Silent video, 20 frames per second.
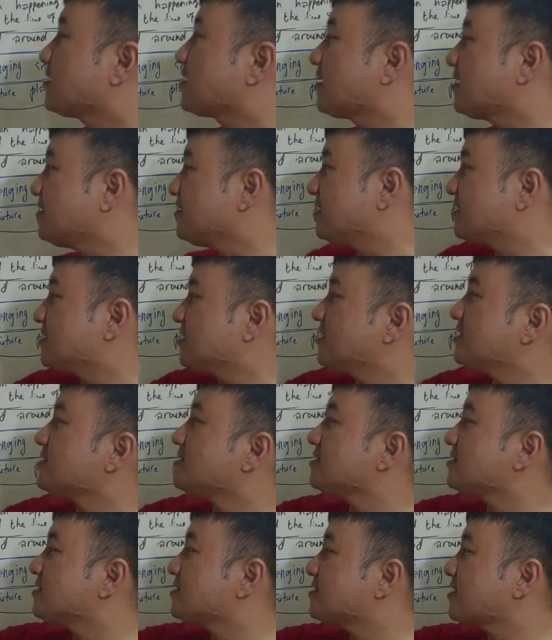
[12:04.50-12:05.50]
Okay, it
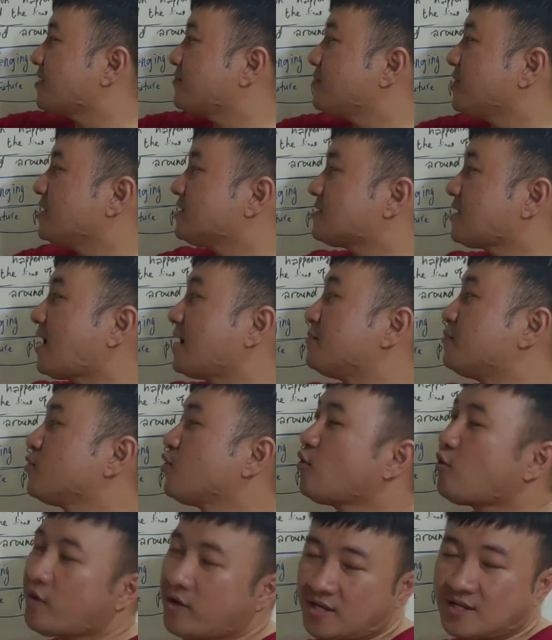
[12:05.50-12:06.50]
is the same as
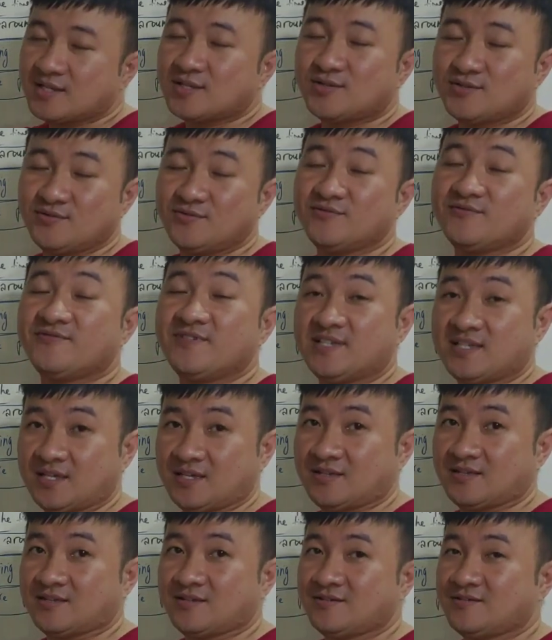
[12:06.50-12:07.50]
I'm going to
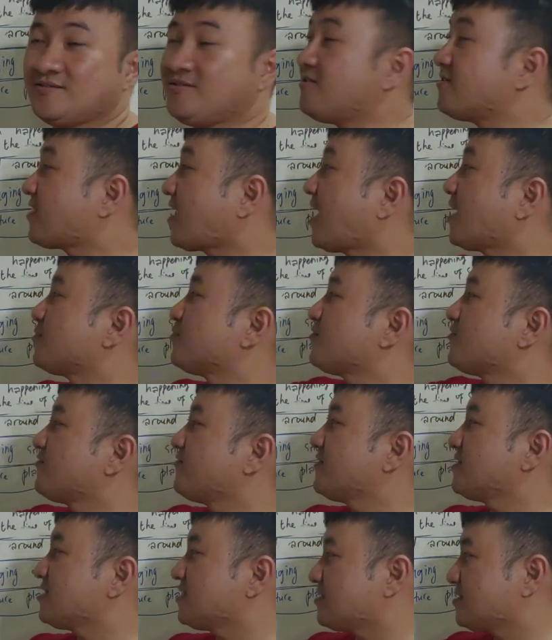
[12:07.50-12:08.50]
visit, or I'm
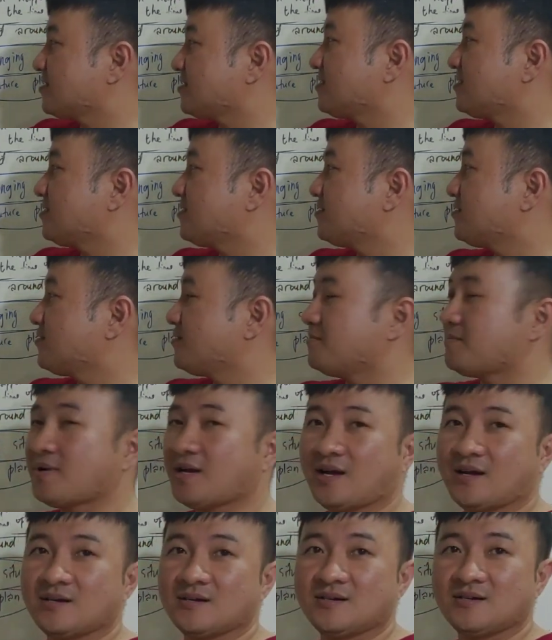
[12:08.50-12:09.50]
visiting
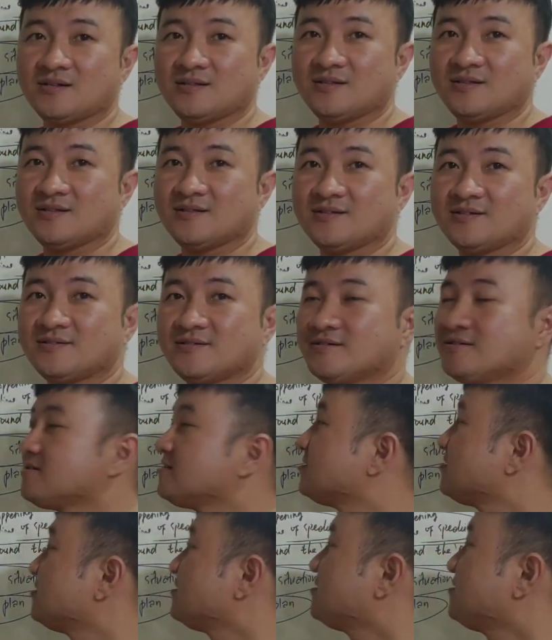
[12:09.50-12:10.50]
my uncle
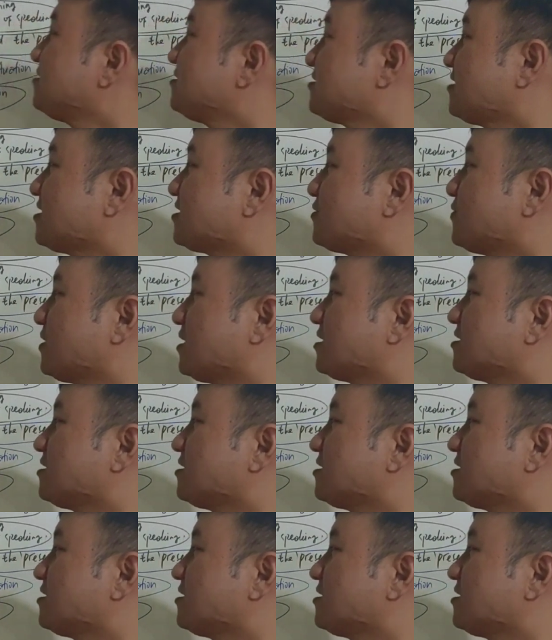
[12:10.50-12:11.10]
next